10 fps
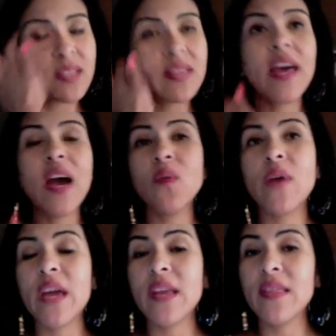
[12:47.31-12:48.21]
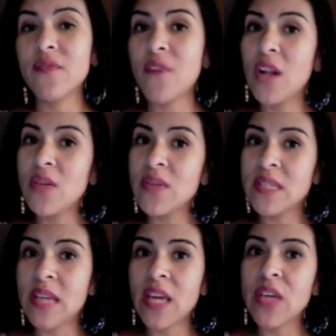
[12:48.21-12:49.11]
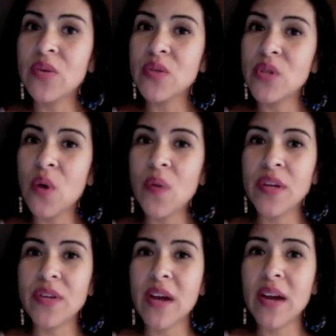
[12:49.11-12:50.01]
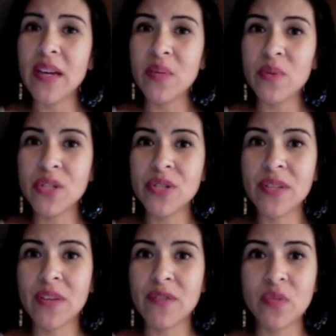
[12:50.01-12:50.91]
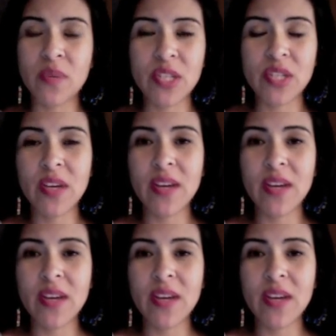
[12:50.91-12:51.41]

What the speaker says: That way, the following day, you'll know that you're not going to push yourself too much.